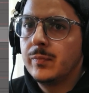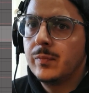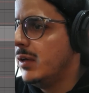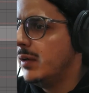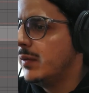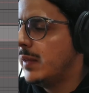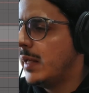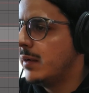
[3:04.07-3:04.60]

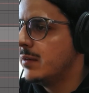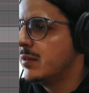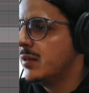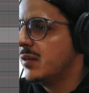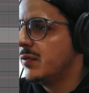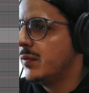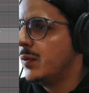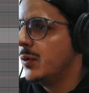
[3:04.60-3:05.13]
And that is
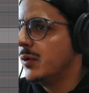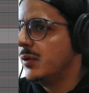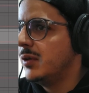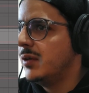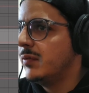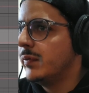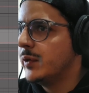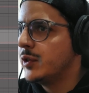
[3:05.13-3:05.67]
it for
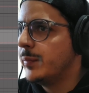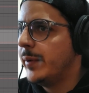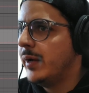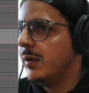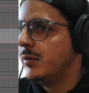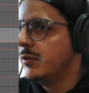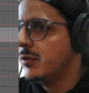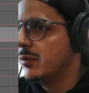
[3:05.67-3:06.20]
the first
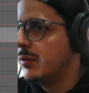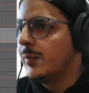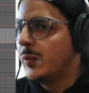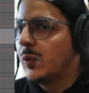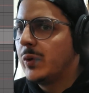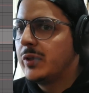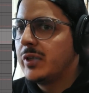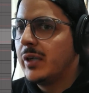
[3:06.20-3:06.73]
patch. Then I'm
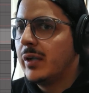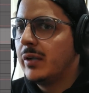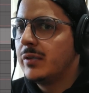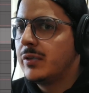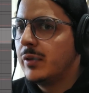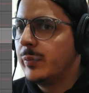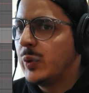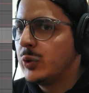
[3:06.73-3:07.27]
going to get
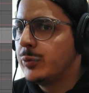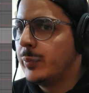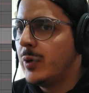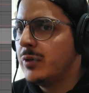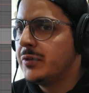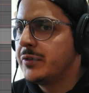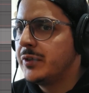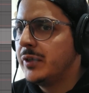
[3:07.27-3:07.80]
into the
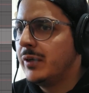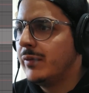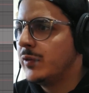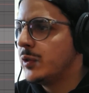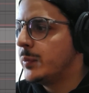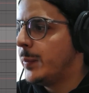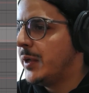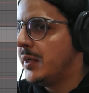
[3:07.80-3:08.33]
post-processing of
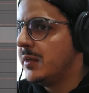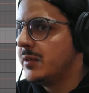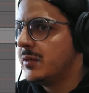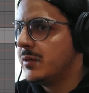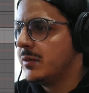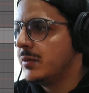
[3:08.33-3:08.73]
this bass.